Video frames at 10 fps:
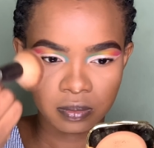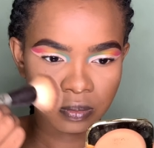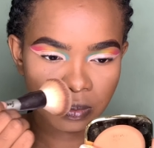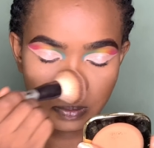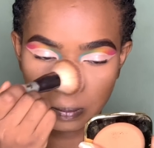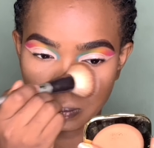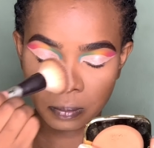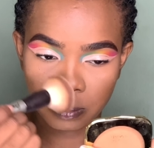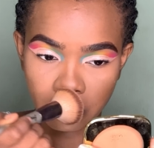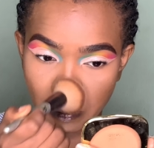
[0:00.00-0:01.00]
So
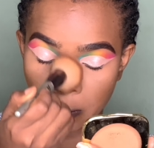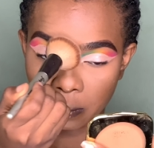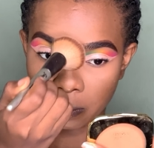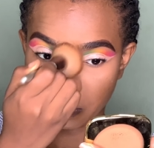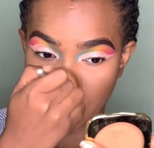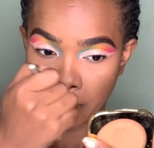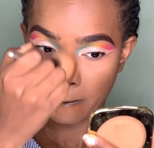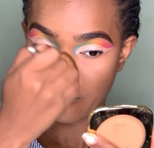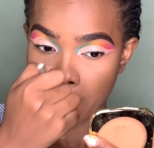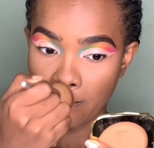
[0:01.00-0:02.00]
yeah, once I'm done with
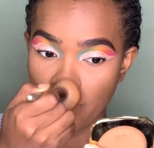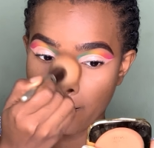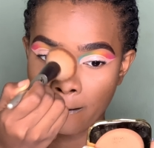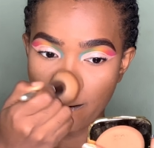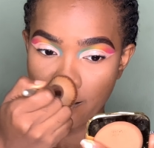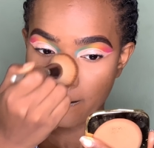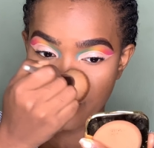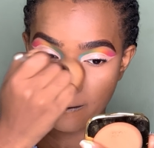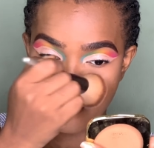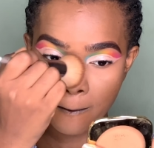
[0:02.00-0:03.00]
that, I'm going to move
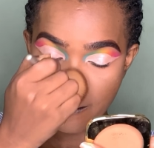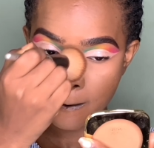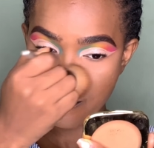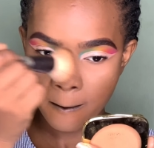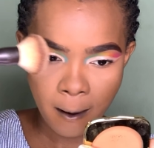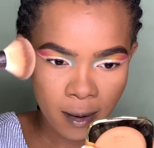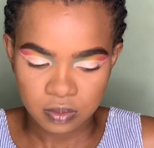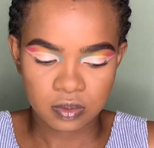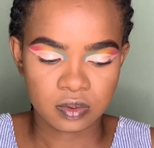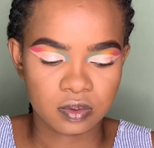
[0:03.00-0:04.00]
into
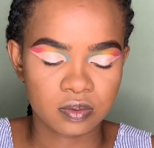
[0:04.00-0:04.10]
contouring.